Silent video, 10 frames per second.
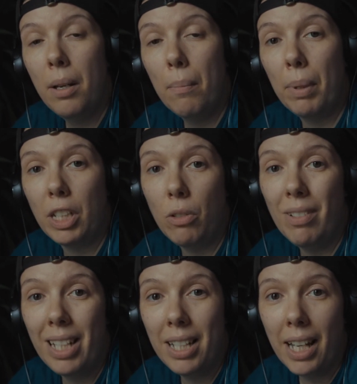But you
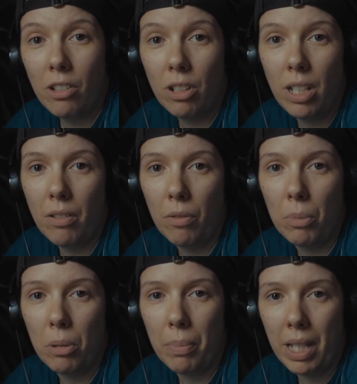need that critique
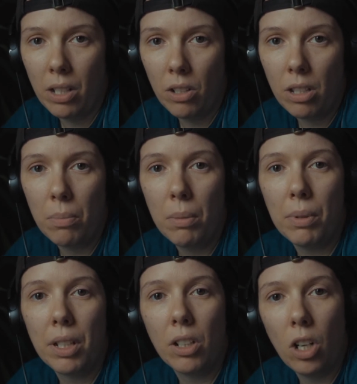from your peers, the
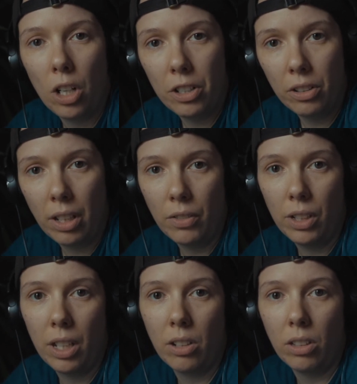people that are on your level,
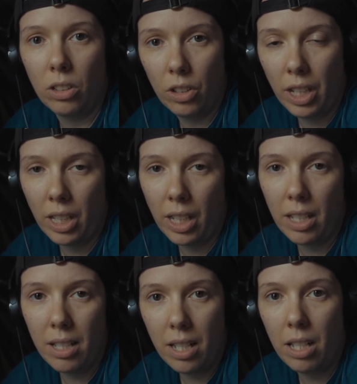that are learning, that
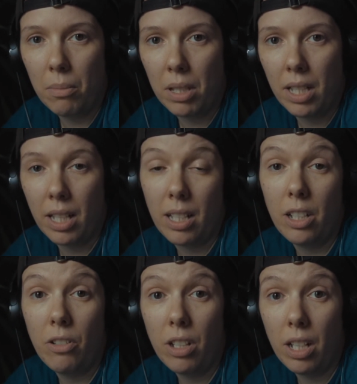can see these mistakes,
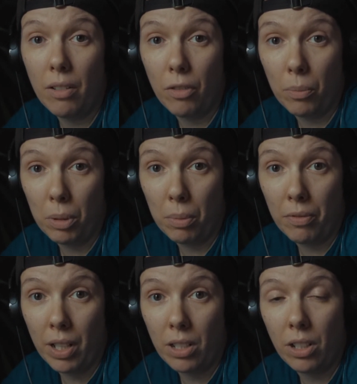and you need it from your
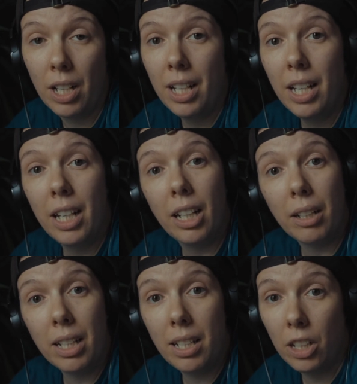professor. And I
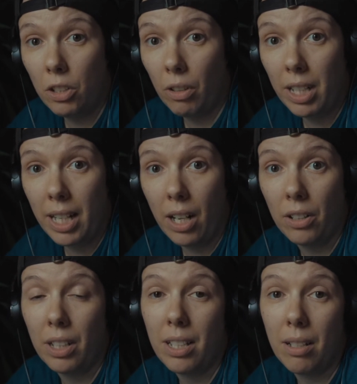can tell you right now
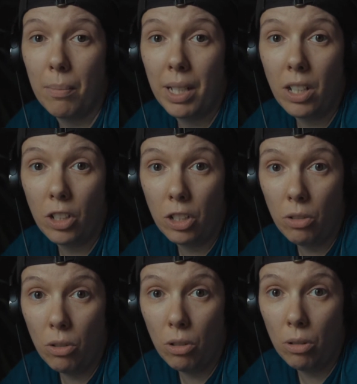that somebody on
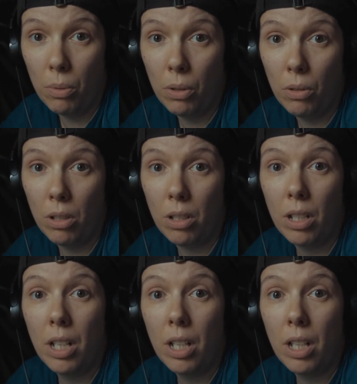YouTube who's